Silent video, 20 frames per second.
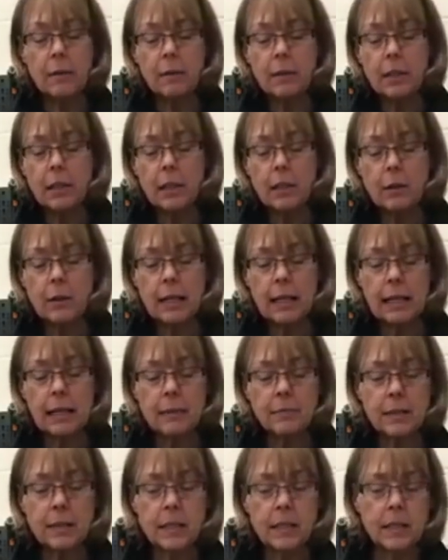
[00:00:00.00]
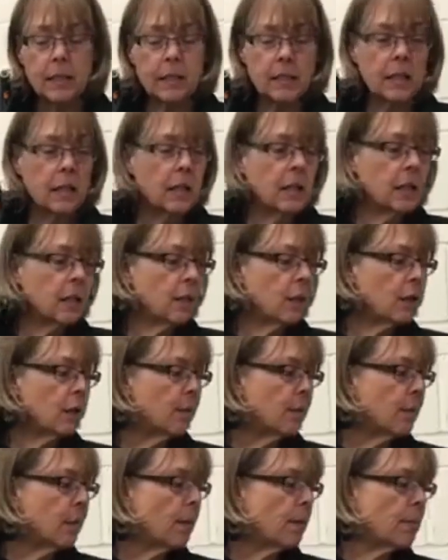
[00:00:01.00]
Now with the eucalyptus,
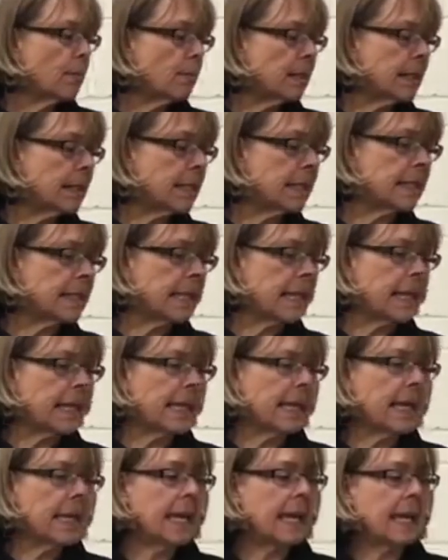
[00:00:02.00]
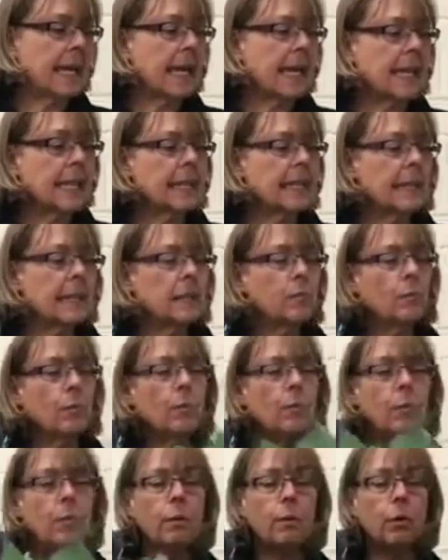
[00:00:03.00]
you can probably see here,
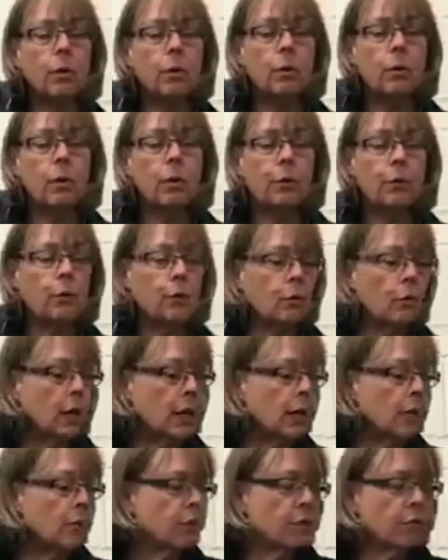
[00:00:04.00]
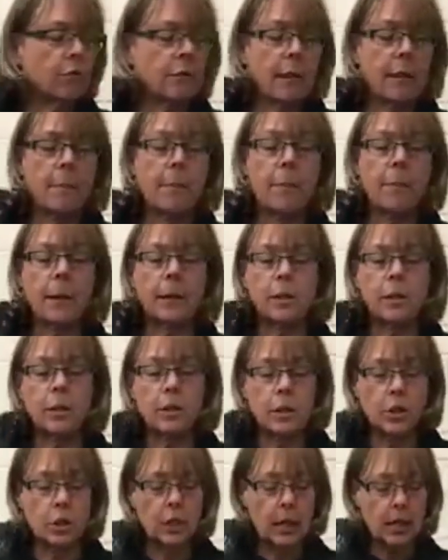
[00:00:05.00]
this is what we would call a 400
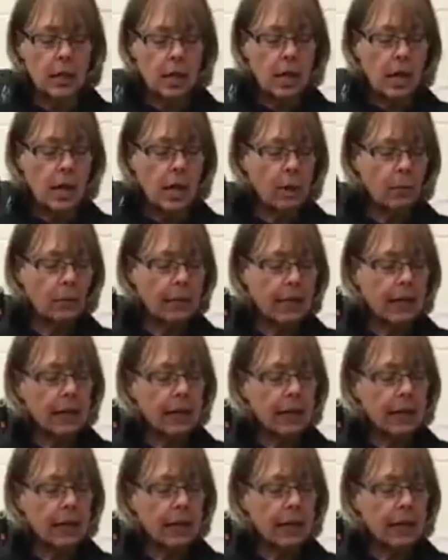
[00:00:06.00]
gram bunch.